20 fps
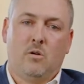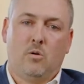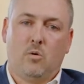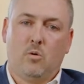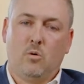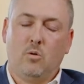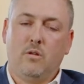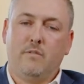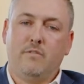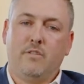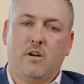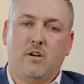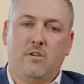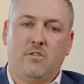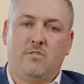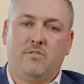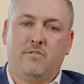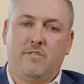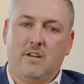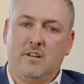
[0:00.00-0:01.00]
All of
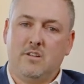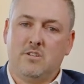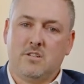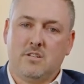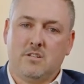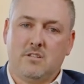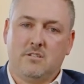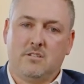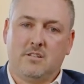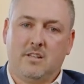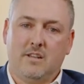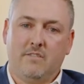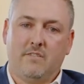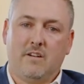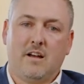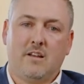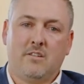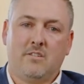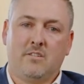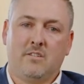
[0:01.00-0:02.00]
those features give
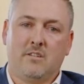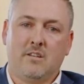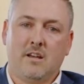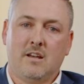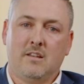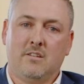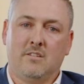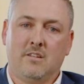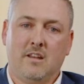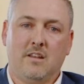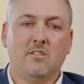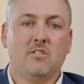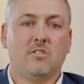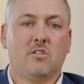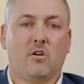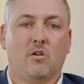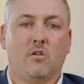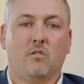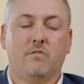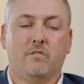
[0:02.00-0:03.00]
us a sense
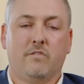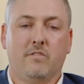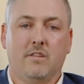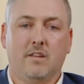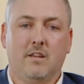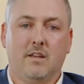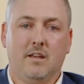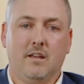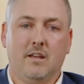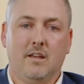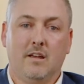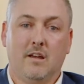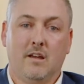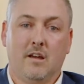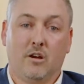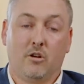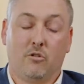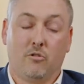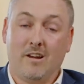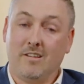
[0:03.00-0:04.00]
of the
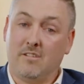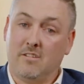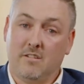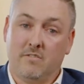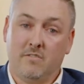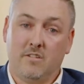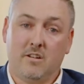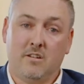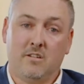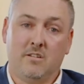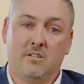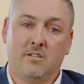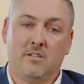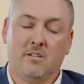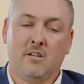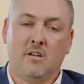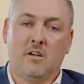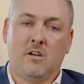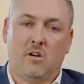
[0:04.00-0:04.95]
aggressiveness